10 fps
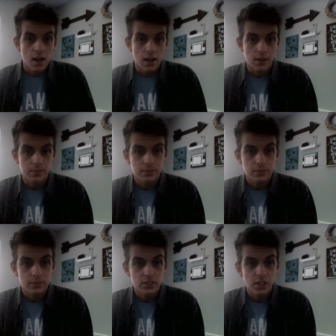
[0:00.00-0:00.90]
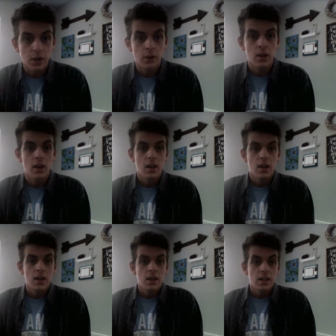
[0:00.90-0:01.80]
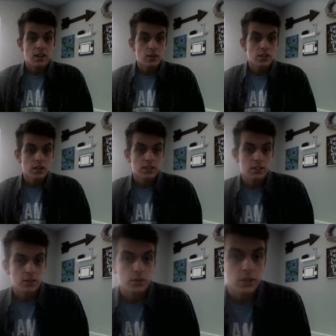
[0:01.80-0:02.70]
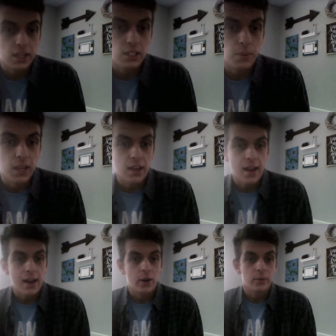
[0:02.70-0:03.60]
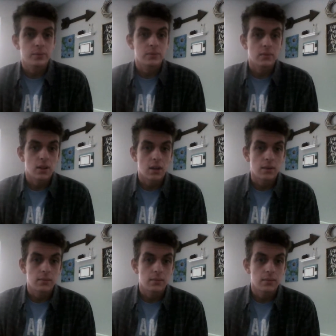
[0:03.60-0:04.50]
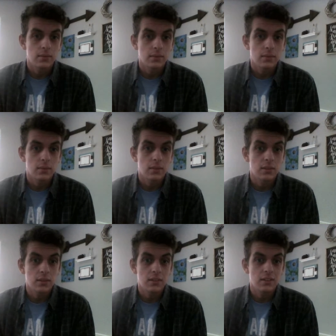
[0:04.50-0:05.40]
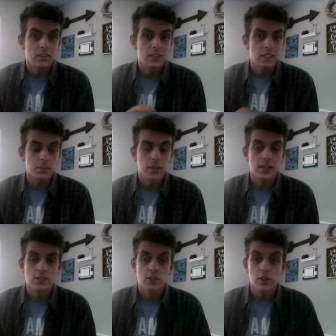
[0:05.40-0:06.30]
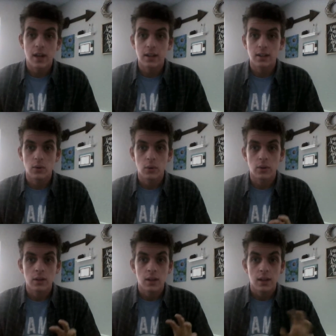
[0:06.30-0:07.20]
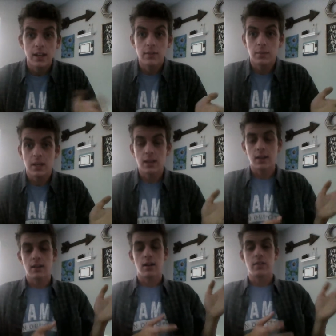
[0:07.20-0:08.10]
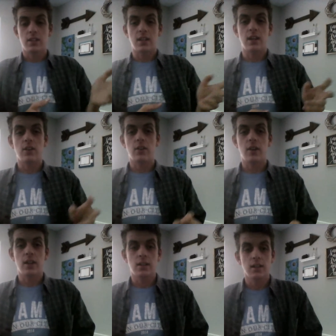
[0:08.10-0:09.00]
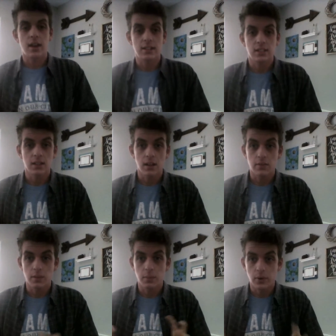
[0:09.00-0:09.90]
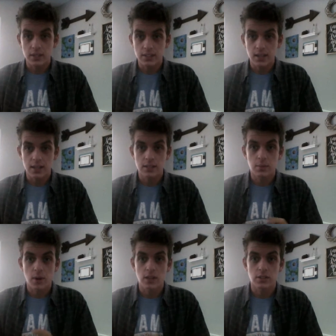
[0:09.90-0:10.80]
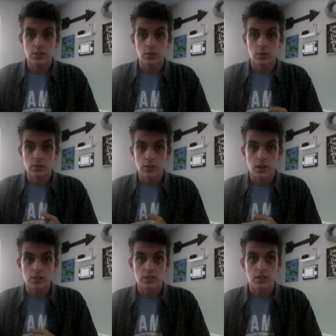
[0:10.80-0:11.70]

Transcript: Um, so it goes on to explain how um, these plays created, or even media of the day created, the idea of the princess, prostitute, or drudge.